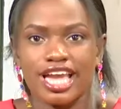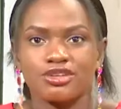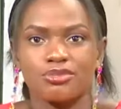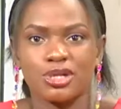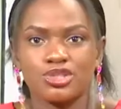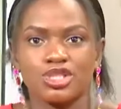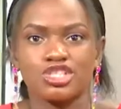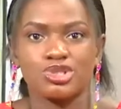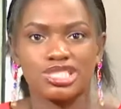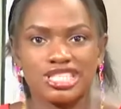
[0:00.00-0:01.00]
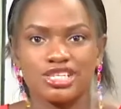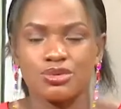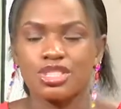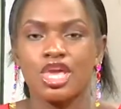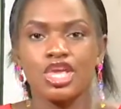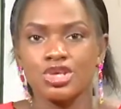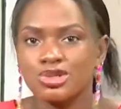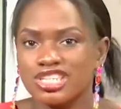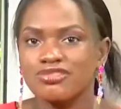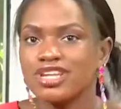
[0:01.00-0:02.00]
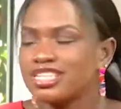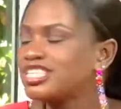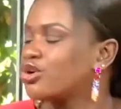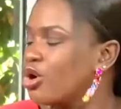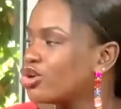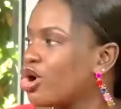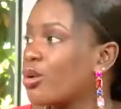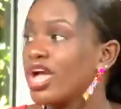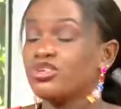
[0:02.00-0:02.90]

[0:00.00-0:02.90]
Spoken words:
of person that you're dealing with, you will definitely go nowhere.